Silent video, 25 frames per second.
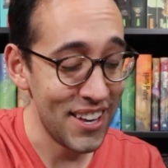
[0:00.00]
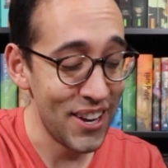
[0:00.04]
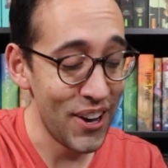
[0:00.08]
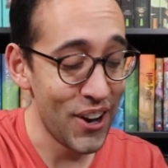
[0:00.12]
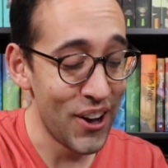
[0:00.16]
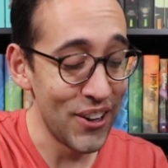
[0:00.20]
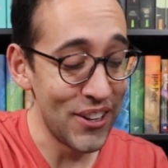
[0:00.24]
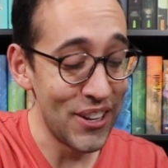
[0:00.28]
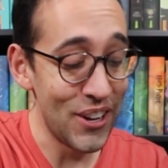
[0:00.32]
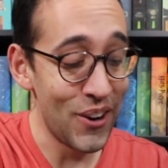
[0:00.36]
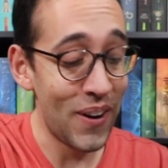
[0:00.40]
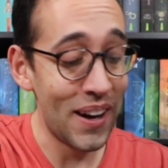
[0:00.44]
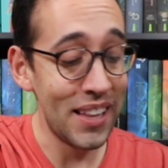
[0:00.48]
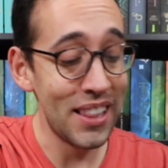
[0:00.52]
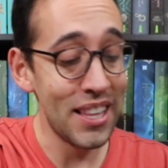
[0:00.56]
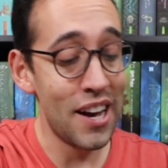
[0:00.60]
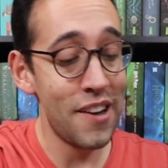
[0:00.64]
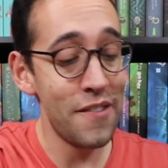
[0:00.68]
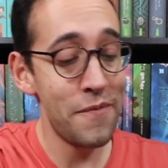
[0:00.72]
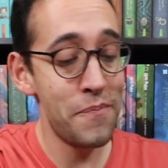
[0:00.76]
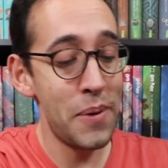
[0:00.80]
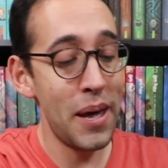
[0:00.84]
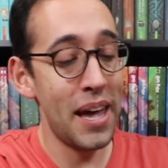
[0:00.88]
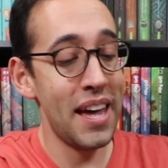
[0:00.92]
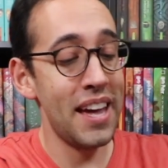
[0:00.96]
Y'all know I
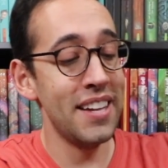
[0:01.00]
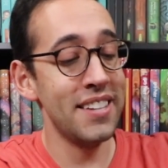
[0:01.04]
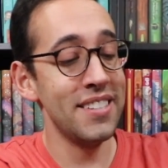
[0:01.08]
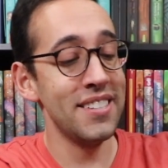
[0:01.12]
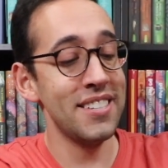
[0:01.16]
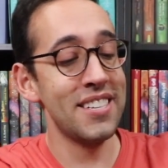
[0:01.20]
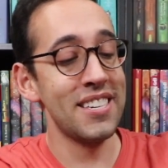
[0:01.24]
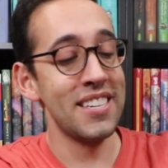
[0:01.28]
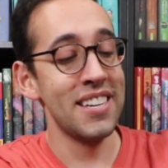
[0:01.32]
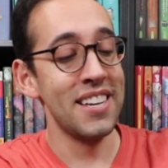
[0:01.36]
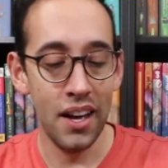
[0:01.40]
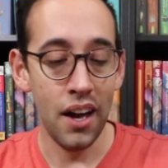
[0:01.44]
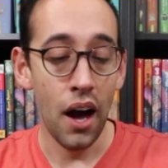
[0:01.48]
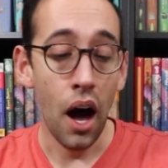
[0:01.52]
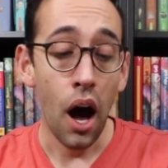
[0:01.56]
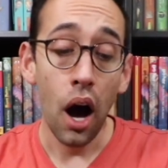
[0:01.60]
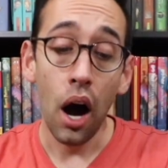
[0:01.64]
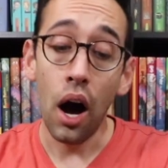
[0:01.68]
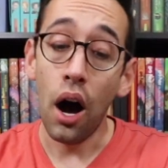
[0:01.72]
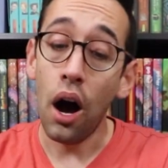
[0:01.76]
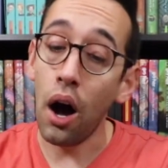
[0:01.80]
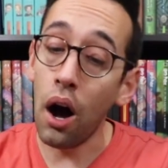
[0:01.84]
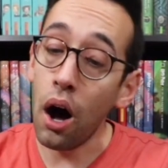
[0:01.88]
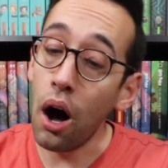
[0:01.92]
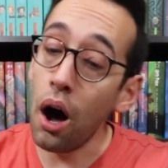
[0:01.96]
love pins.
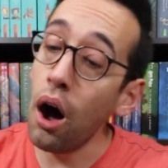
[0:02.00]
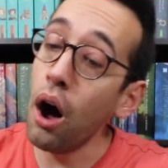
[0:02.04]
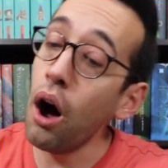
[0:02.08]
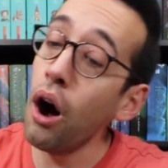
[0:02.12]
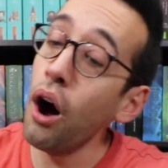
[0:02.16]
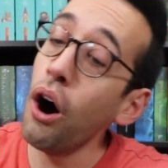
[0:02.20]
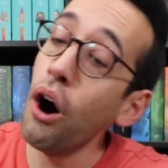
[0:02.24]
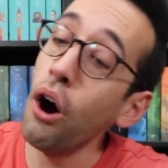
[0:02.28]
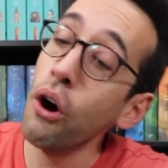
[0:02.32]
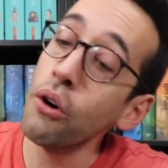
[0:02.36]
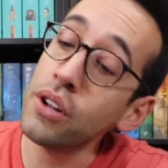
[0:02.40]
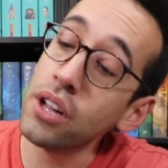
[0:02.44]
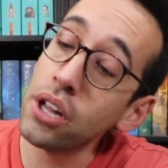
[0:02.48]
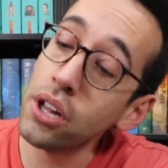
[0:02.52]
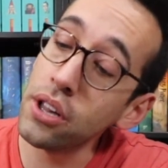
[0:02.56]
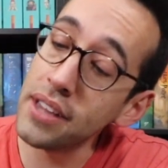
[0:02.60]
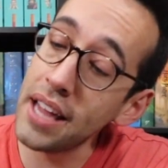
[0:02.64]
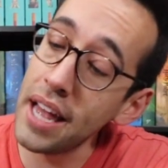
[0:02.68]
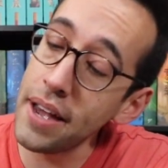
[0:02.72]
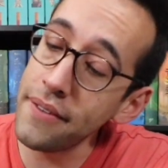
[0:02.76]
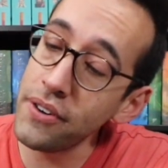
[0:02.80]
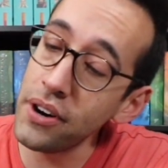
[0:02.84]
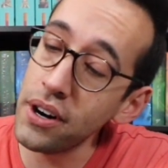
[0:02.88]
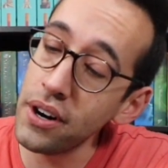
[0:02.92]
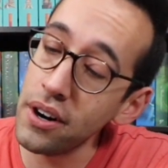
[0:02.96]
Oh,
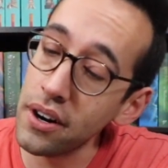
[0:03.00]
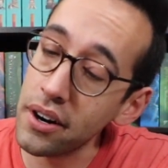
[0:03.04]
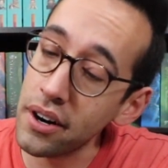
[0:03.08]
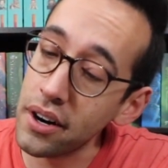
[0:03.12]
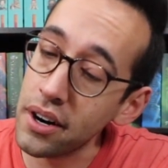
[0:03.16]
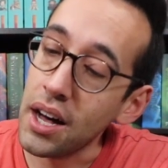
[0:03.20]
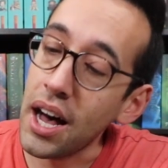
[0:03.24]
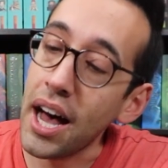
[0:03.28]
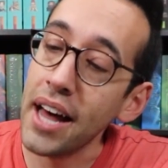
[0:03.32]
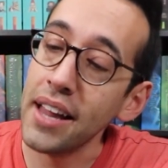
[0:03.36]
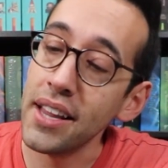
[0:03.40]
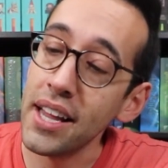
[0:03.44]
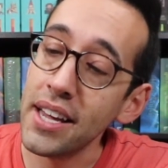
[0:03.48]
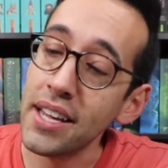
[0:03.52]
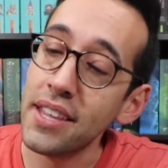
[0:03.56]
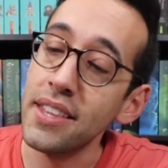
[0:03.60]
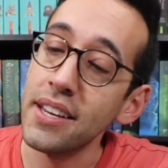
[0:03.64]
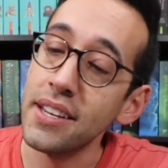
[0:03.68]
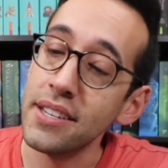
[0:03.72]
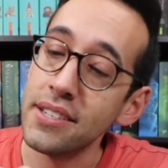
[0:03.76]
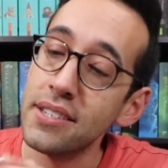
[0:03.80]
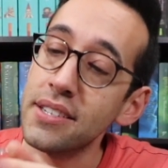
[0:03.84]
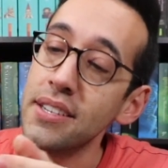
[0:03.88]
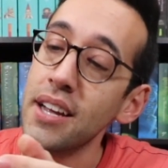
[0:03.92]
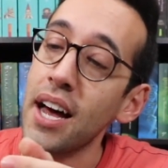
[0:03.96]
clever. I like
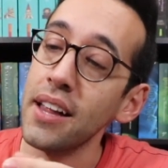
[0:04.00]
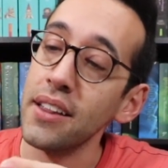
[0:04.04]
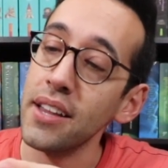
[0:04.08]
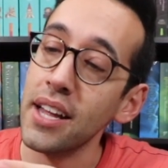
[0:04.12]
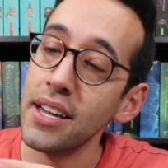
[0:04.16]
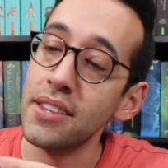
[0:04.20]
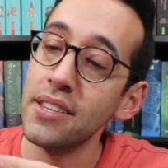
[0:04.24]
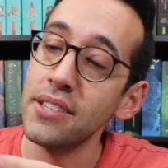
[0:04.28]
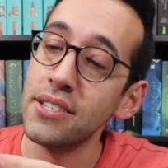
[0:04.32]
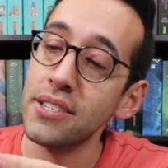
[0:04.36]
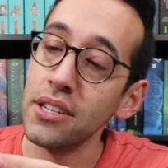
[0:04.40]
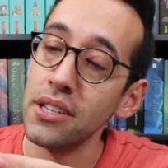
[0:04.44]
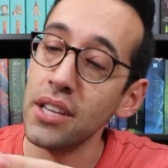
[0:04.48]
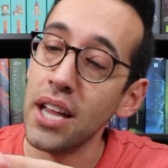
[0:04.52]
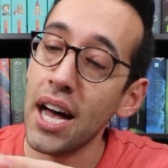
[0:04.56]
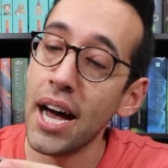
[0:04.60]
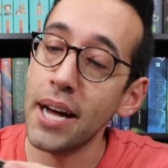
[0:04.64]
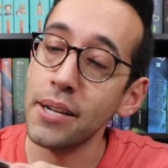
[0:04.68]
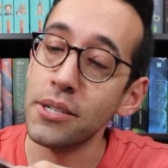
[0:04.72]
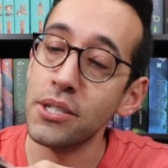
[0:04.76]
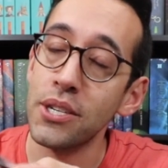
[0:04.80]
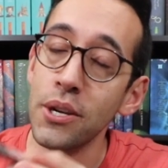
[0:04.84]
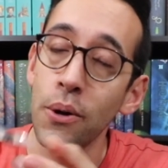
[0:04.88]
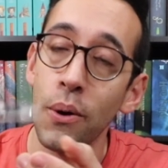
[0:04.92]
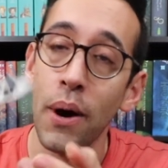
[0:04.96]
this. I like this a
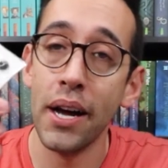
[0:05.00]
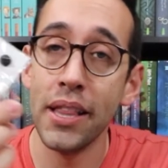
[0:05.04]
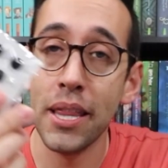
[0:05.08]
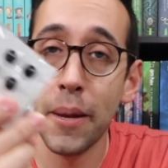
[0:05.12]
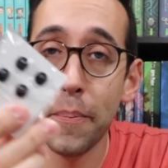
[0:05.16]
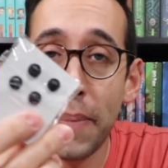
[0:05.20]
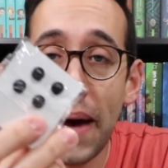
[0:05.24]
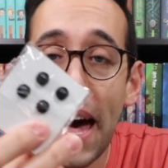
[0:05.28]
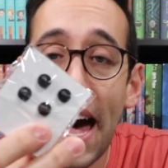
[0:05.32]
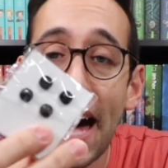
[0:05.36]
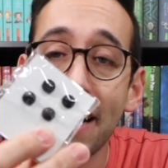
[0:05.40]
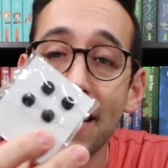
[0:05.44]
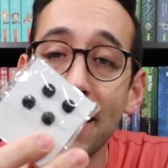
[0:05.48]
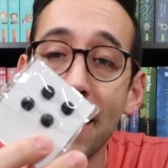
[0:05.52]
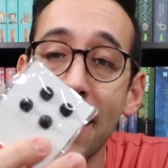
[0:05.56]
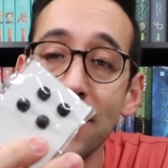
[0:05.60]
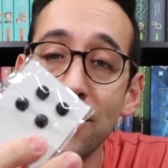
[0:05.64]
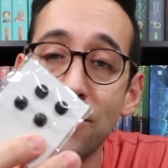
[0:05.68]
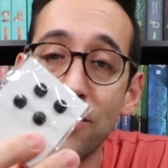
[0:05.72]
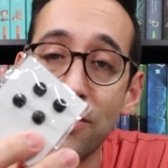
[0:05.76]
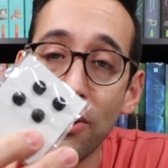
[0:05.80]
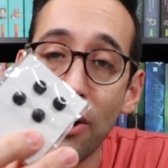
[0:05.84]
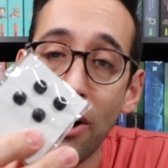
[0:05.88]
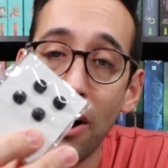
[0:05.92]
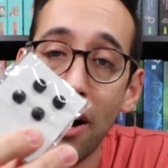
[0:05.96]
lot. So on the back, I
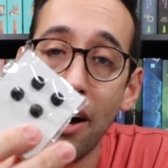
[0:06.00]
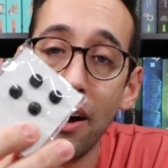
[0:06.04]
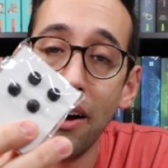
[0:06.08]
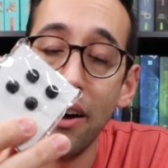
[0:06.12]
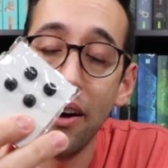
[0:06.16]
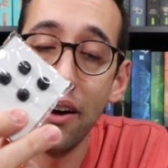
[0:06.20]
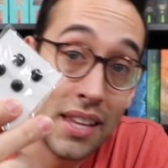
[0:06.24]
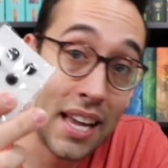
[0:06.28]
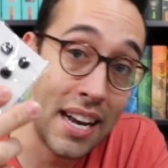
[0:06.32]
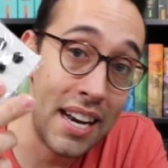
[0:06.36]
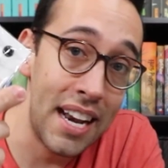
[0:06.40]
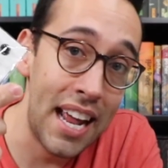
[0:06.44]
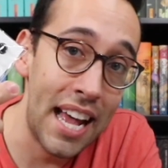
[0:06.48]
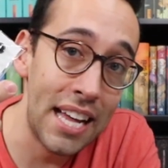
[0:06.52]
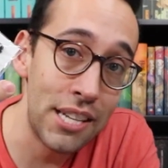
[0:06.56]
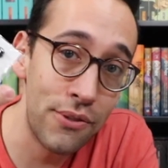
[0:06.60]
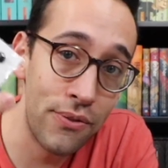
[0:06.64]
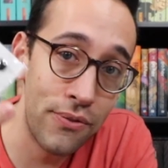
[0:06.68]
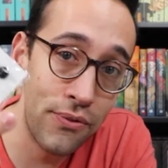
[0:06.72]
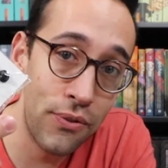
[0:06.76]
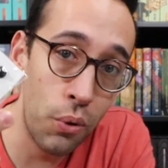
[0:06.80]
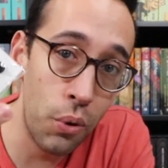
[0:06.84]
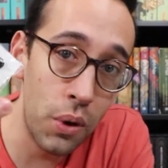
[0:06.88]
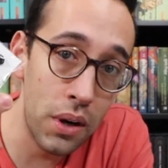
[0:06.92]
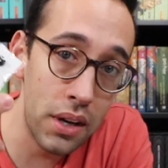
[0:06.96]
saw that it has
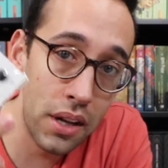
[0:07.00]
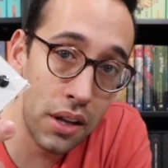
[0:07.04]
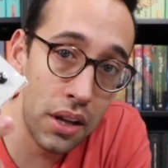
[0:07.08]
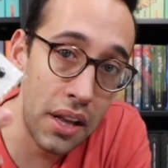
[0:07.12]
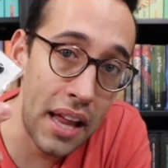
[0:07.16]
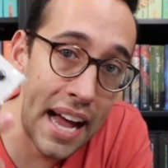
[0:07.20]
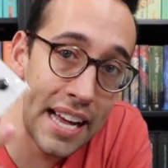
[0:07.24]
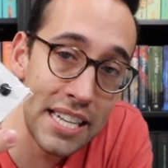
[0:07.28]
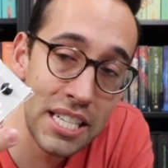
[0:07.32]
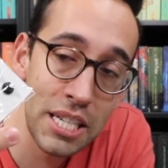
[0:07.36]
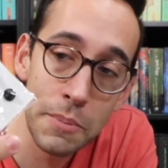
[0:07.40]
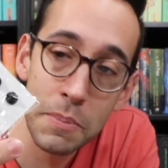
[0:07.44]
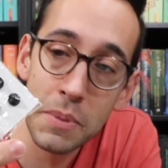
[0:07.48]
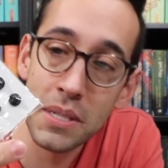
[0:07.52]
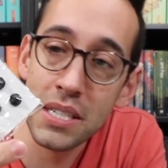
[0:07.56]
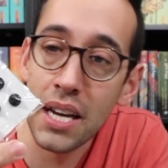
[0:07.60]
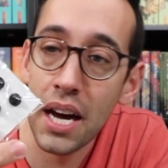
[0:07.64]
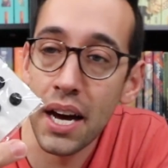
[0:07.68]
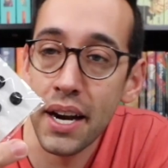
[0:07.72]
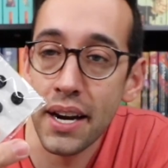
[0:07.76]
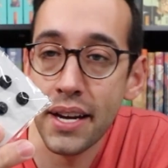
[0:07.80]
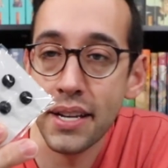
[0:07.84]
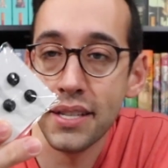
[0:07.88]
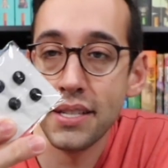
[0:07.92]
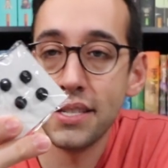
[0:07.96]
four clasps
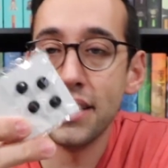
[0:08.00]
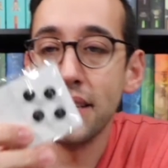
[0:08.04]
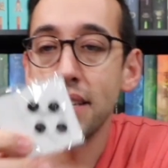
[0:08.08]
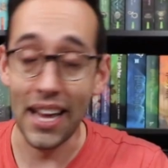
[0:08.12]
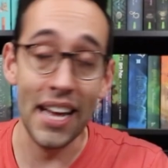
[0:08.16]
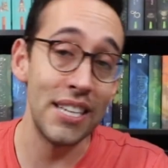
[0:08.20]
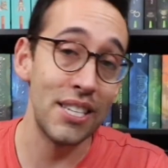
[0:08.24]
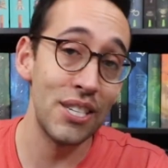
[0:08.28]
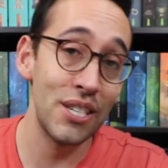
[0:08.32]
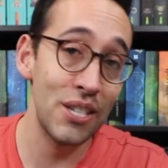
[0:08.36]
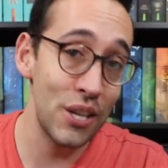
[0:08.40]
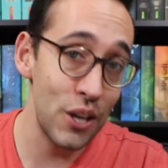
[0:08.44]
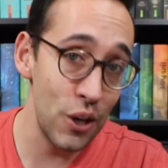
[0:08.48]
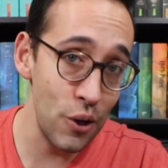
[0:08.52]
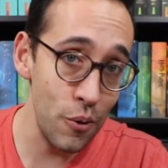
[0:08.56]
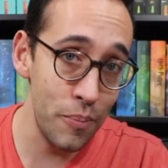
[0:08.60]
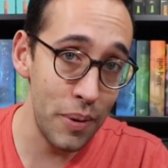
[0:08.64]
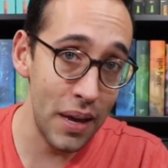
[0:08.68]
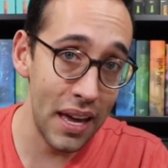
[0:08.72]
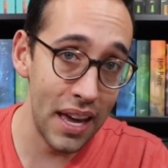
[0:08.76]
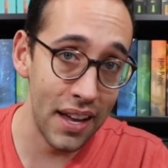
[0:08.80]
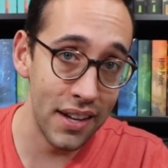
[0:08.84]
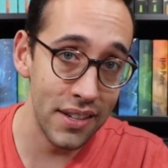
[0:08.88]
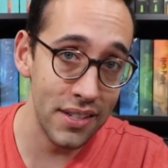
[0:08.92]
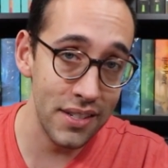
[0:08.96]
on it. It's two
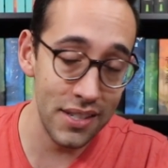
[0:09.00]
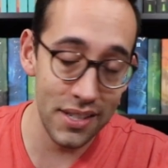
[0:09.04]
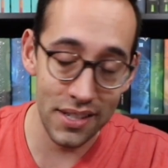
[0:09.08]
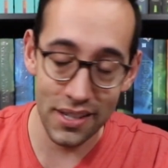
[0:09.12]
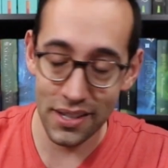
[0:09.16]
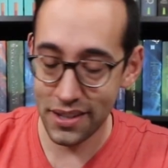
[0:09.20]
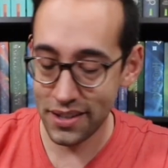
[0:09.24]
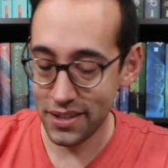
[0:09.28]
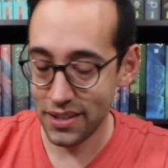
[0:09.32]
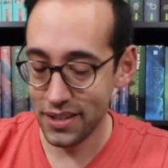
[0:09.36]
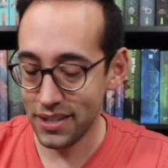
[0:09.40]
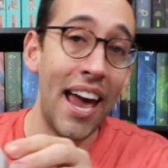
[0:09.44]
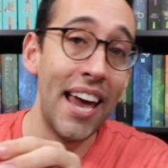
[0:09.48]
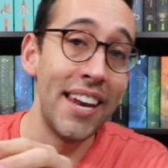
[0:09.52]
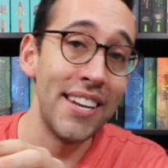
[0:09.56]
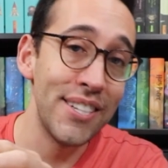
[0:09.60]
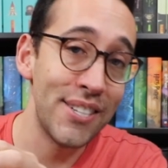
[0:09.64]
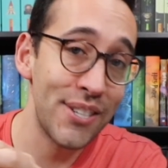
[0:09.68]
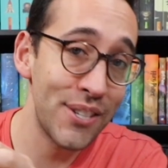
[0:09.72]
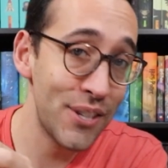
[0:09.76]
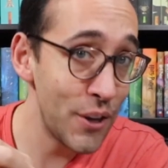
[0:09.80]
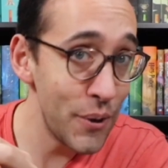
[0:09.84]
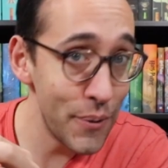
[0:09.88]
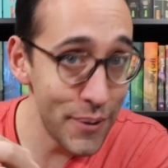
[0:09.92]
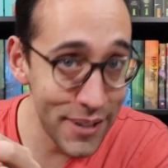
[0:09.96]
pins. And
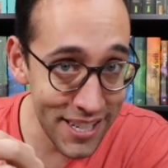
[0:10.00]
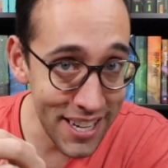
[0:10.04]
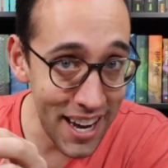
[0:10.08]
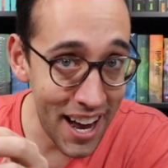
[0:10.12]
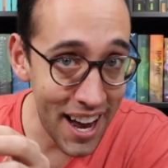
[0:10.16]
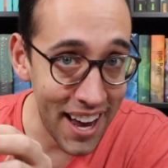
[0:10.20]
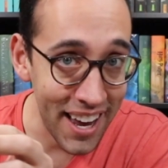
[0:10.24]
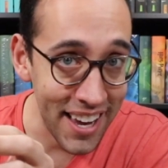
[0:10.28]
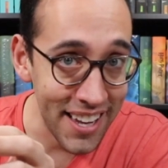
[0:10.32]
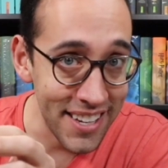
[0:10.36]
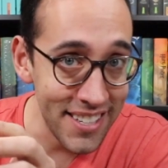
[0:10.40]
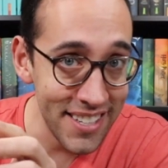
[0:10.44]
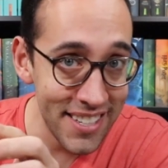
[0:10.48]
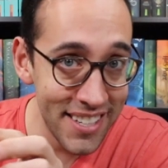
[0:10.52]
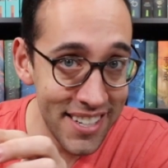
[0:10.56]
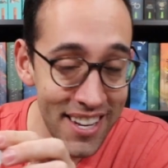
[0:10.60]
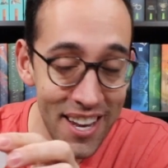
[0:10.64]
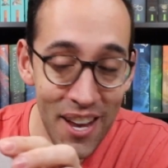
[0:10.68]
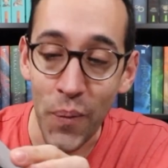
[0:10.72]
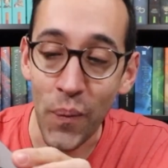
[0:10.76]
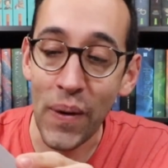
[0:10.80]
it's two signs.